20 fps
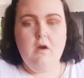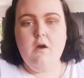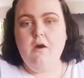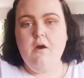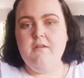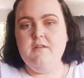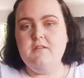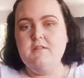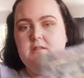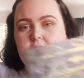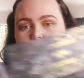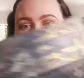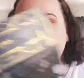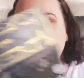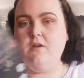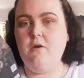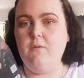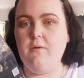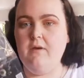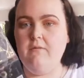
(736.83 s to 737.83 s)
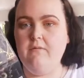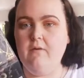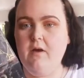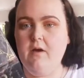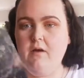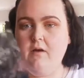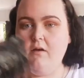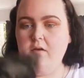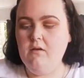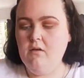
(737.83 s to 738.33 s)
Oh, this is a
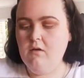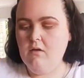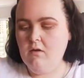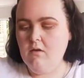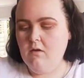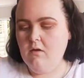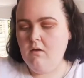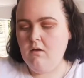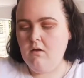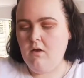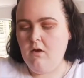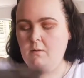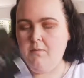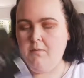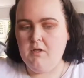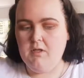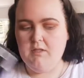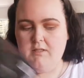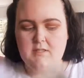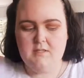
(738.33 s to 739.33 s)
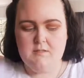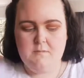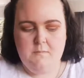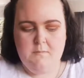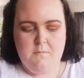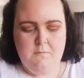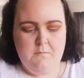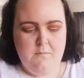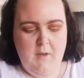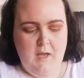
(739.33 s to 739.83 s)
Zoeva Opulence
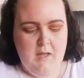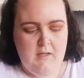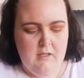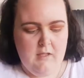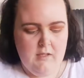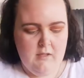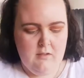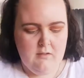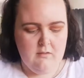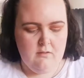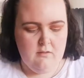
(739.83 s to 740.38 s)
palette,